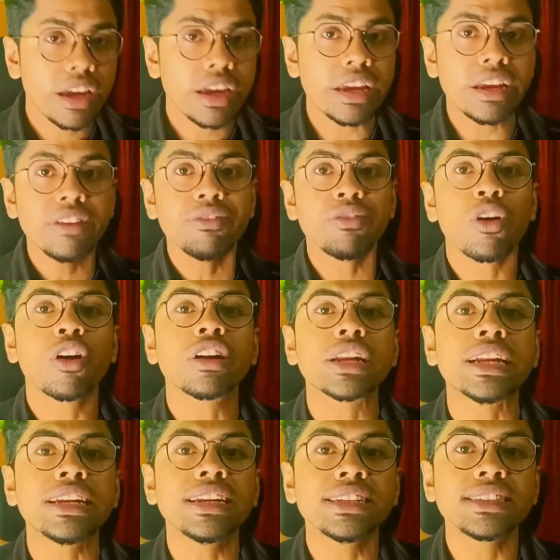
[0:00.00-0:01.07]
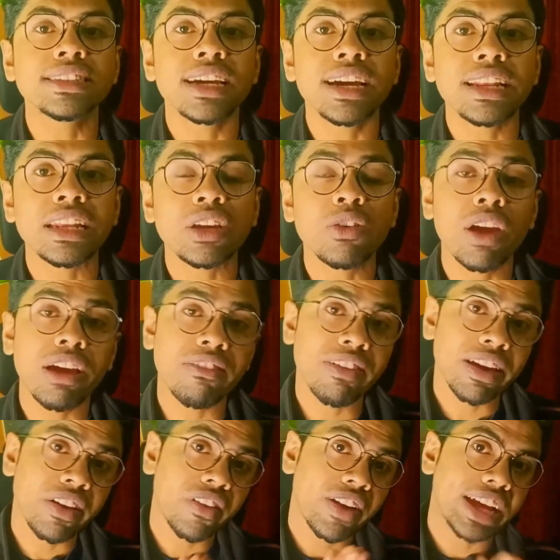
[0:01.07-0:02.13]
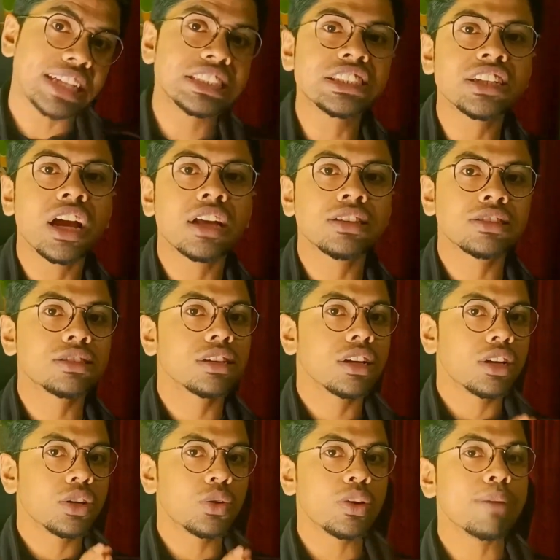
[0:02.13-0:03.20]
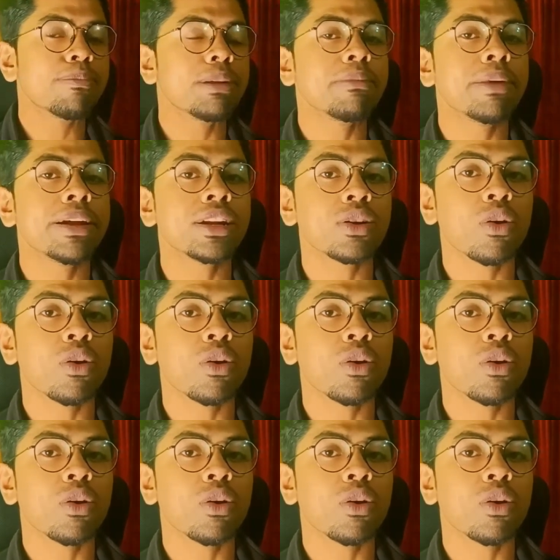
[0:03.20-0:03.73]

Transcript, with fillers: In front-end design, you have a great chance to implement